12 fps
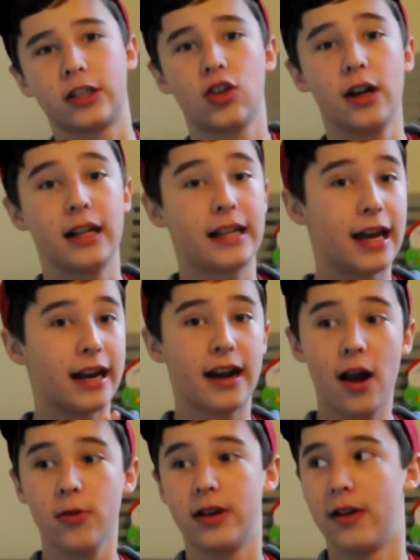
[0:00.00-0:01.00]
trying to get it
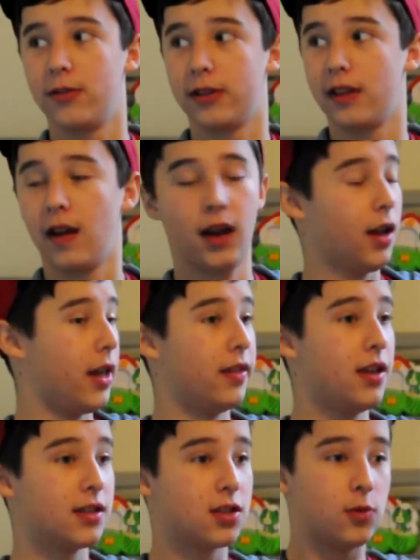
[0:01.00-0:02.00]
out and everything. And
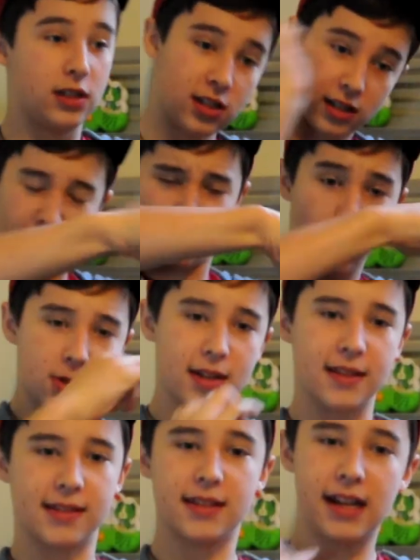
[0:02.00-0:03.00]
then so he just like throws it in
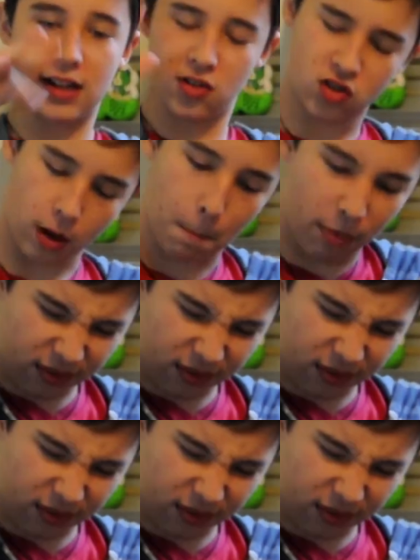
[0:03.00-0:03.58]
the sink, he was like,